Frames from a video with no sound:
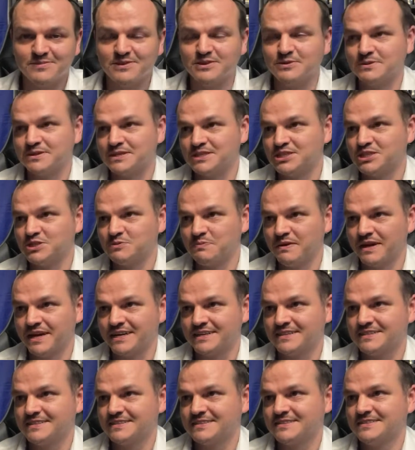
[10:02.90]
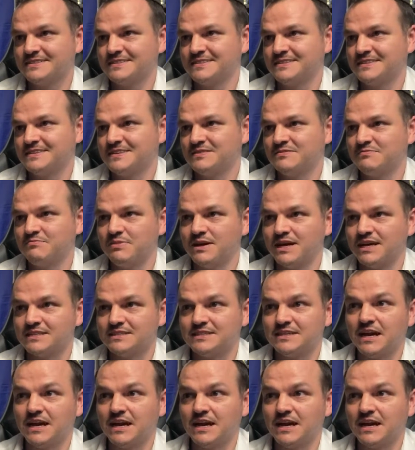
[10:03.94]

to inspect. But